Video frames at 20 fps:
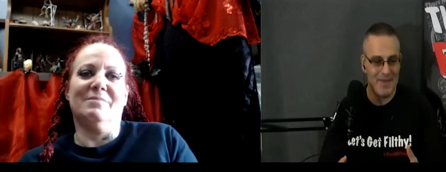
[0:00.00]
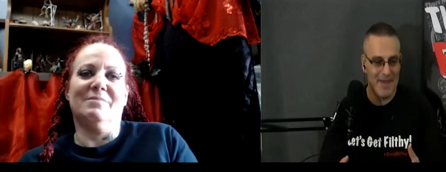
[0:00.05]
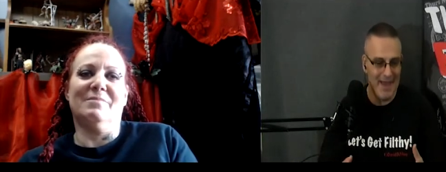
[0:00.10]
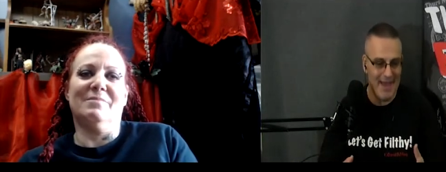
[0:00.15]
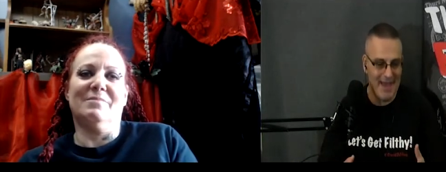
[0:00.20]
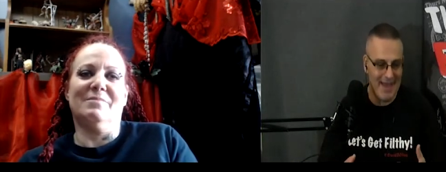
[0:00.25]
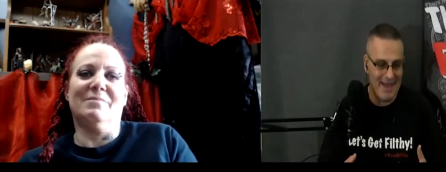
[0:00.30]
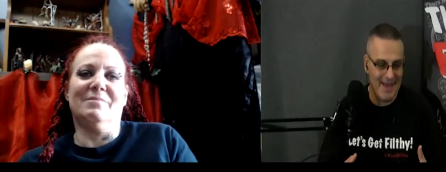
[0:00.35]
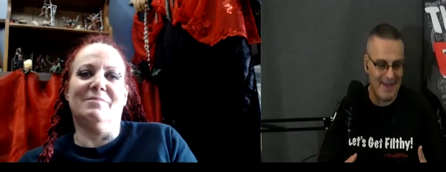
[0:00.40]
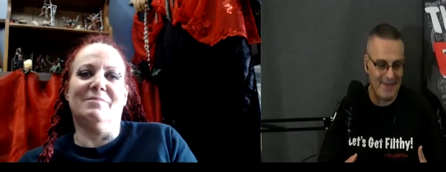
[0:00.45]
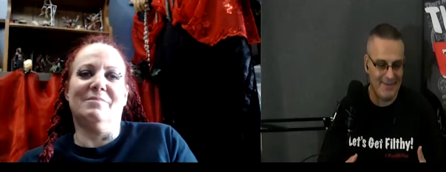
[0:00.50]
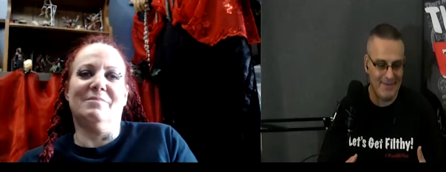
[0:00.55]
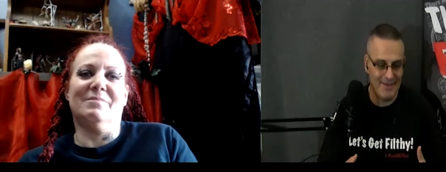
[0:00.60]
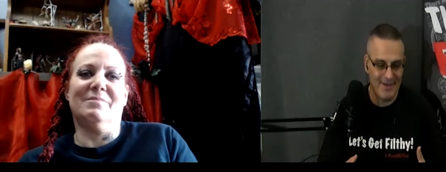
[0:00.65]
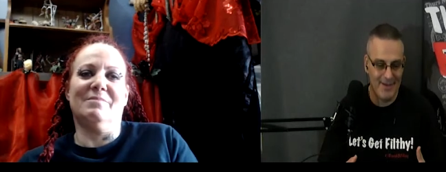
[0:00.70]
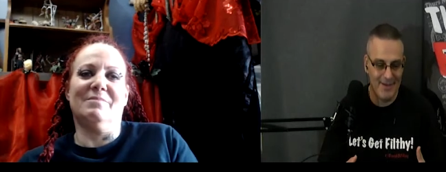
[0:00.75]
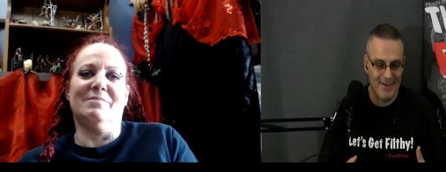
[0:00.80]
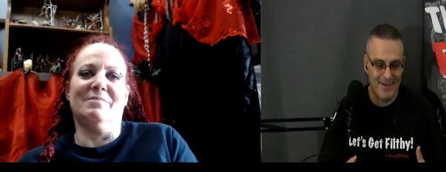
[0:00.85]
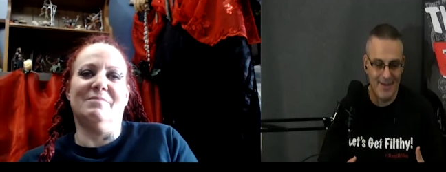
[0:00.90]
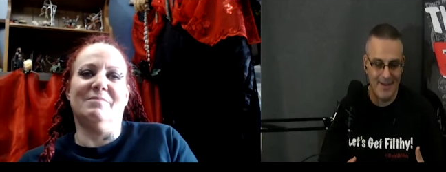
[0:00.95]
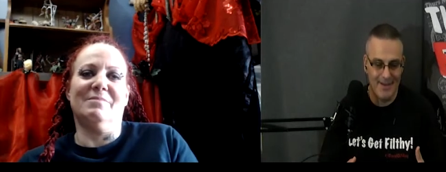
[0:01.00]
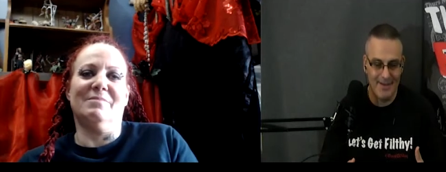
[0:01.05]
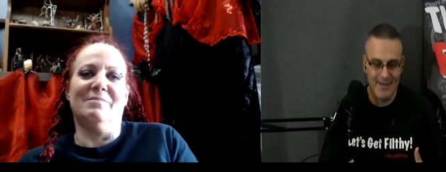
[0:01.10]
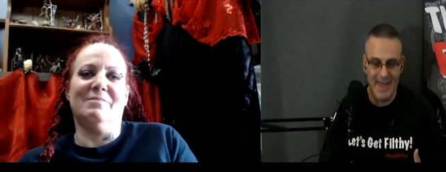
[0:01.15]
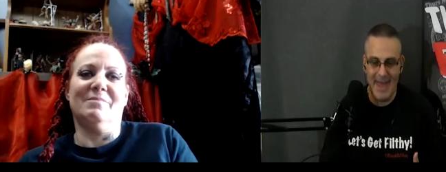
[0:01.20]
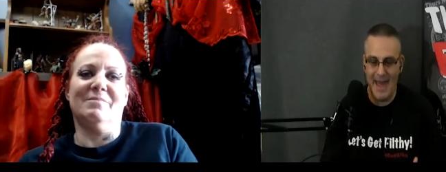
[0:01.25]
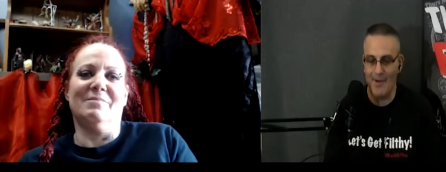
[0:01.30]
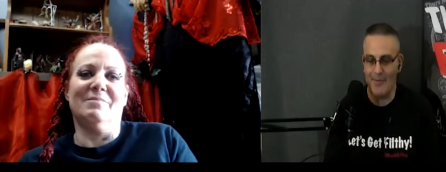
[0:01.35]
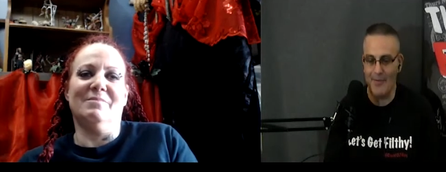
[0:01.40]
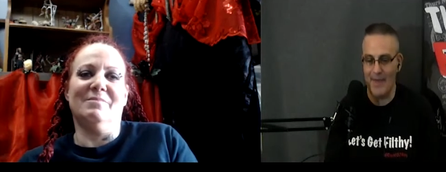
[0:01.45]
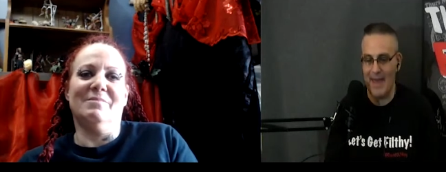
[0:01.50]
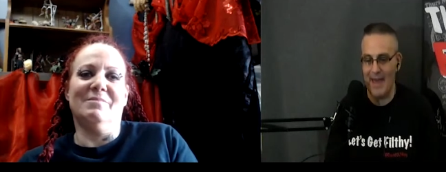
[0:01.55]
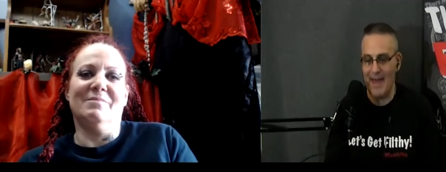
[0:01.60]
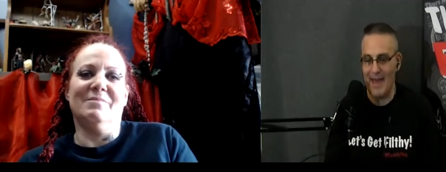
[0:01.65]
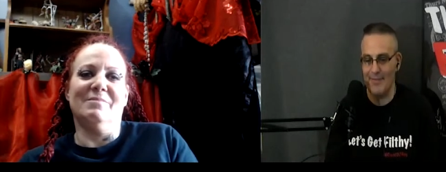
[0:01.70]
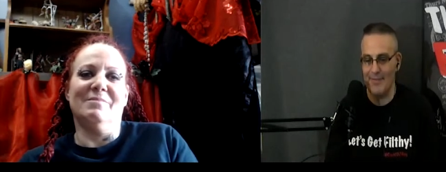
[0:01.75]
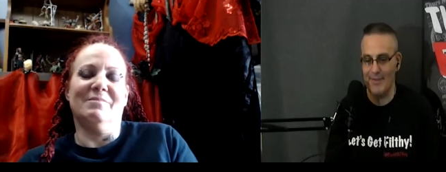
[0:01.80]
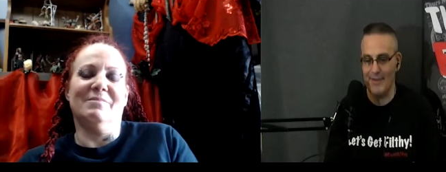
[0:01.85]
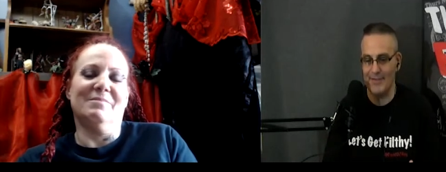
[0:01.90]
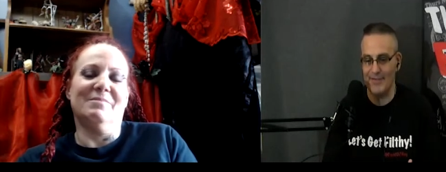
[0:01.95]
Speaker 1: And now they
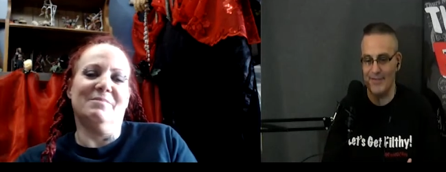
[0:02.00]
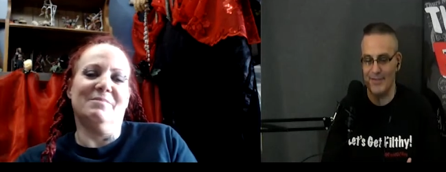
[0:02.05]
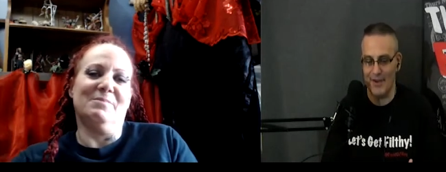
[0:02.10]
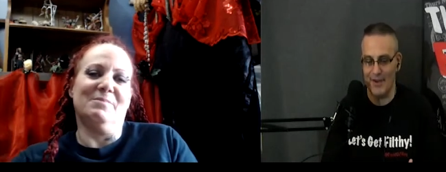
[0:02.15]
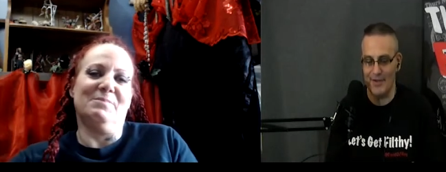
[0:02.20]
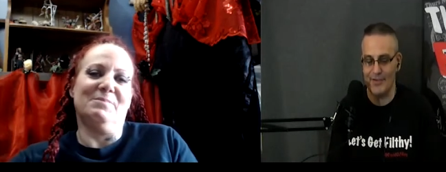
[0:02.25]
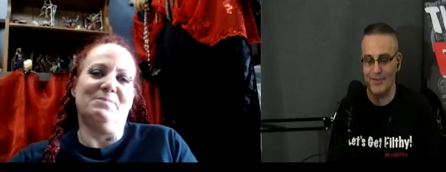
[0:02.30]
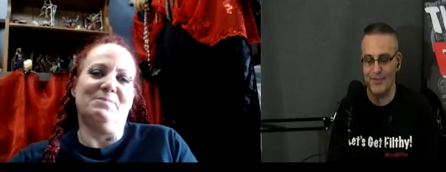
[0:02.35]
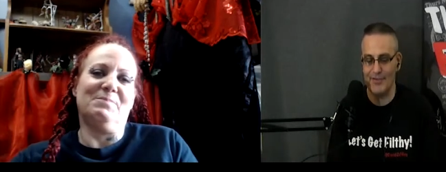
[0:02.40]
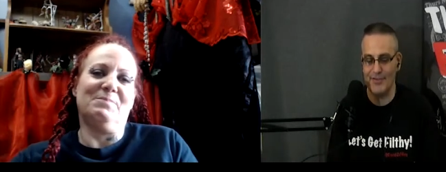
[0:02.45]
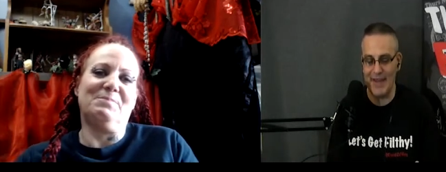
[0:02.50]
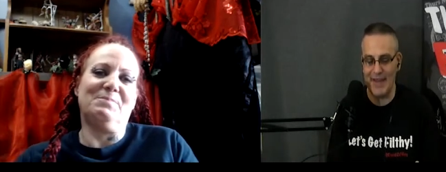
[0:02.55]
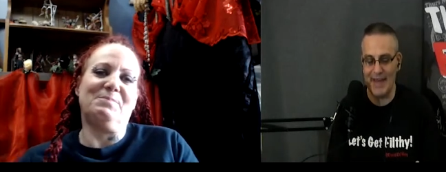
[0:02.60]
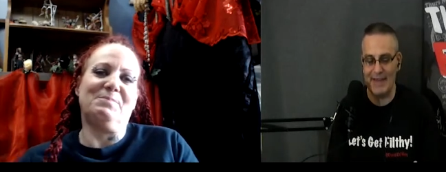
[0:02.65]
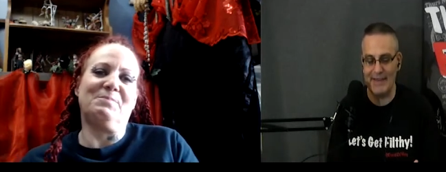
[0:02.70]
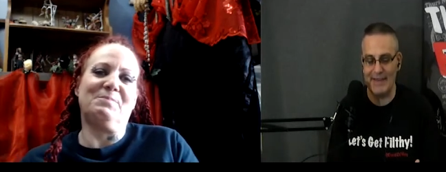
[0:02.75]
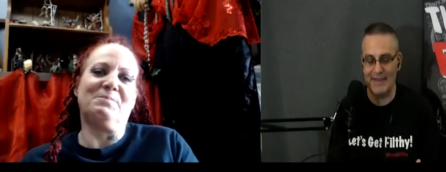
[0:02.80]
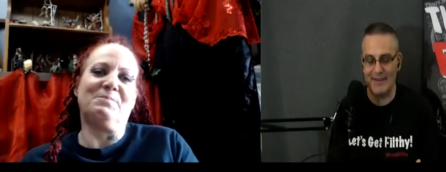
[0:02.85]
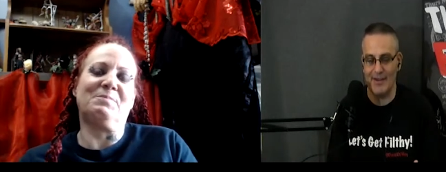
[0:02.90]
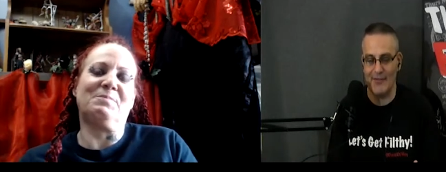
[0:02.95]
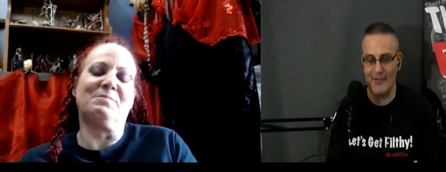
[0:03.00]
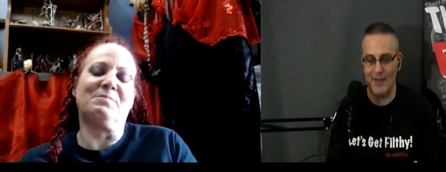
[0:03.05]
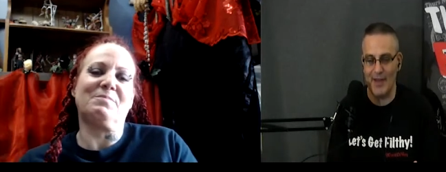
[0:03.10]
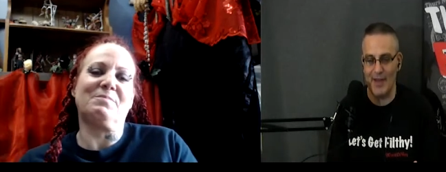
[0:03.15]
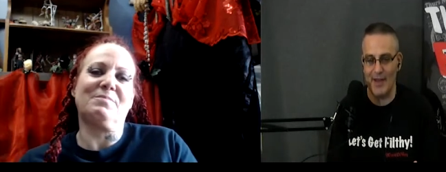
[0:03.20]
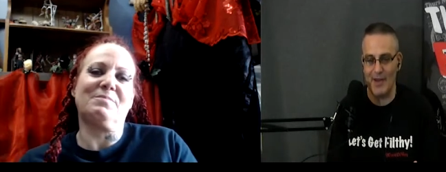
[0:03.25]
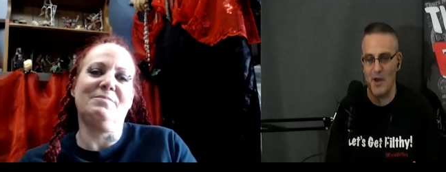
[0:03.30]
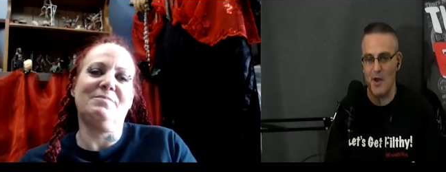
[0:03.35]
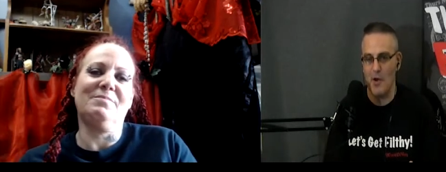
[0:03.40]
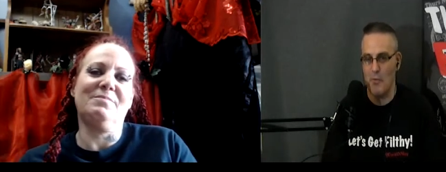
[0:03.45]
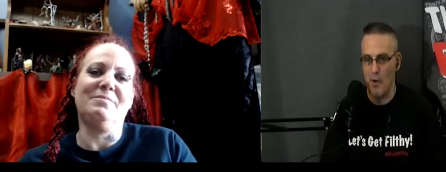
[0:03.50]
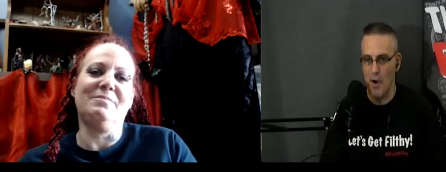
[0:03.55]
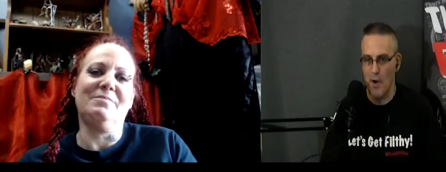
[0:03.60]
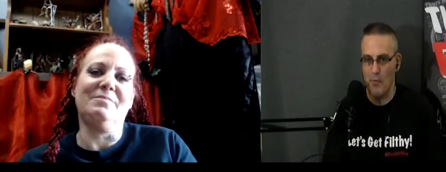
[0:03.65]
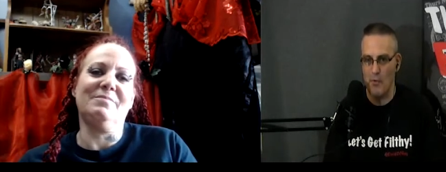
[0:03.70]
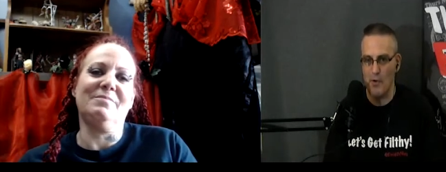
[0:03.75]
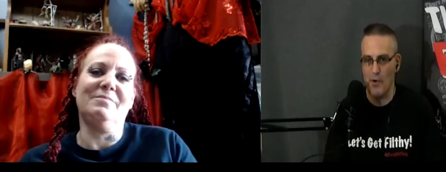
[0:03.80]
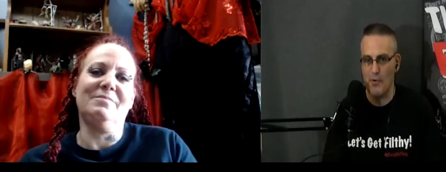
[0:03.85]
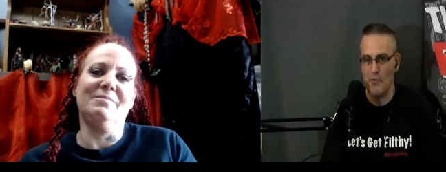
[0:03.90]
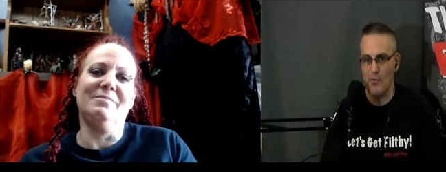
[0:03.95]
have this understanding of like, well,
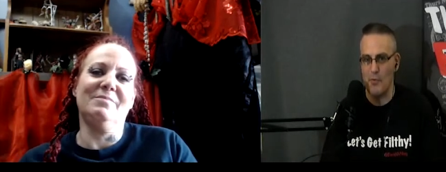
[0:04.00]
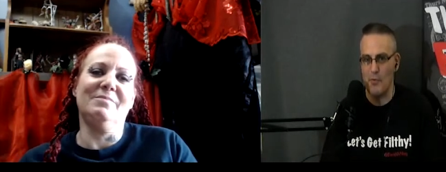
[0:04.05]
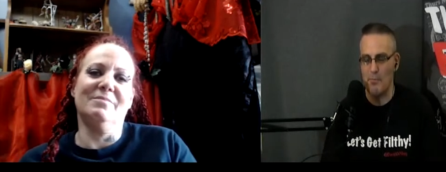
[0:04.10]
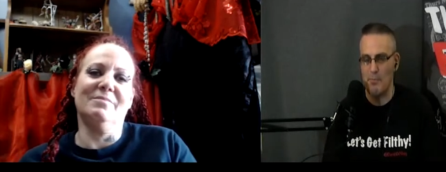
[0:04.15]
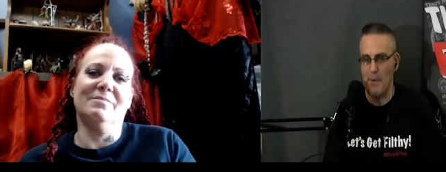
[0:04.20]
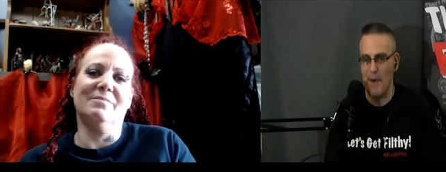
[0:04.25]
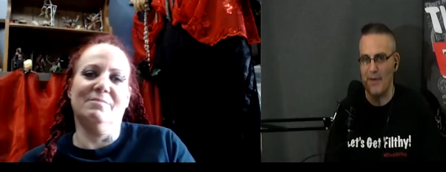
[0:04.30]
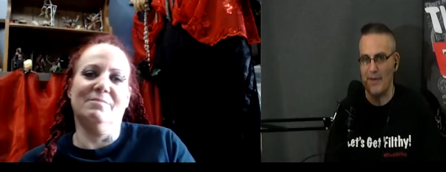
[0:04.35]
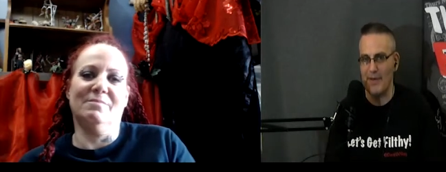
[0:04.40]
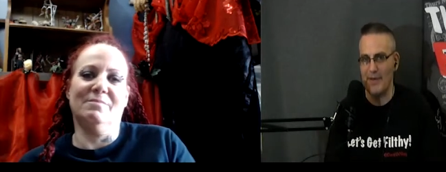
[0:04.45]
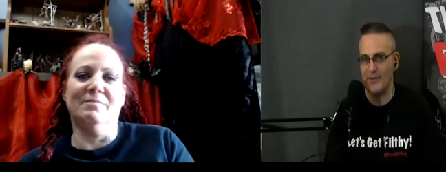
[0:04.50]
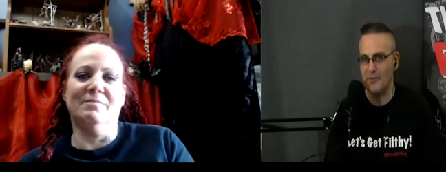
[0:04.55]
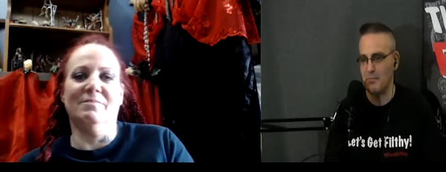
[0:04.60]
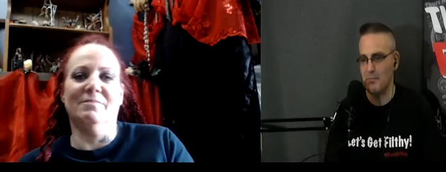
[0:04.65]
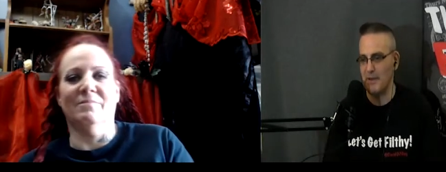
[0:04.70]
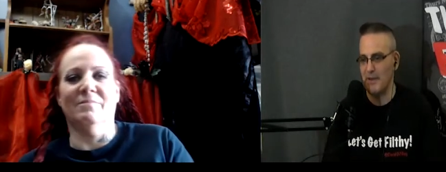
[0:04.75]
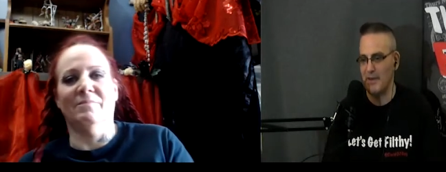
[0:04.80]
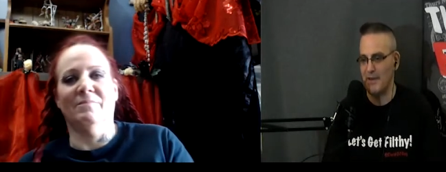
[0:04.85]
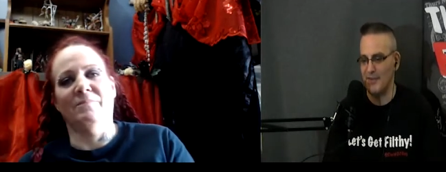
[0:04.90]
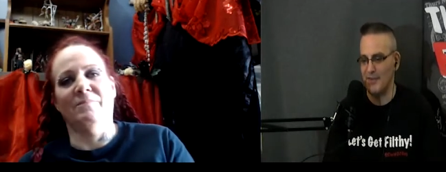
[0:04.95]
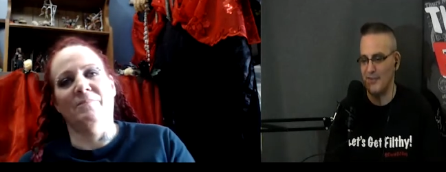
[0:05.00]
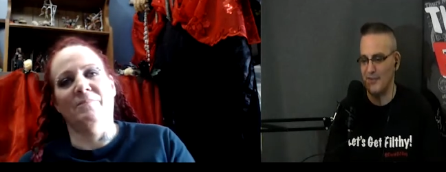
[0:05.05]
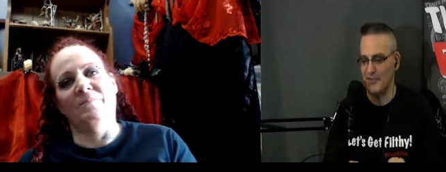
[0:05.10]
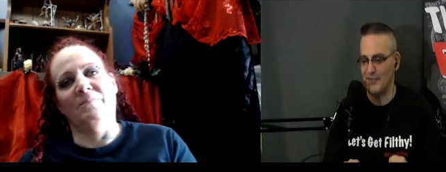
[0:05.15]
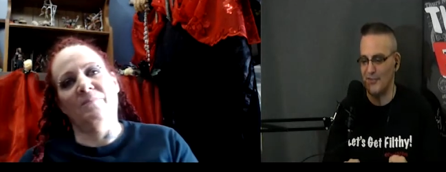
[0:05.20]
we're rebellious because they're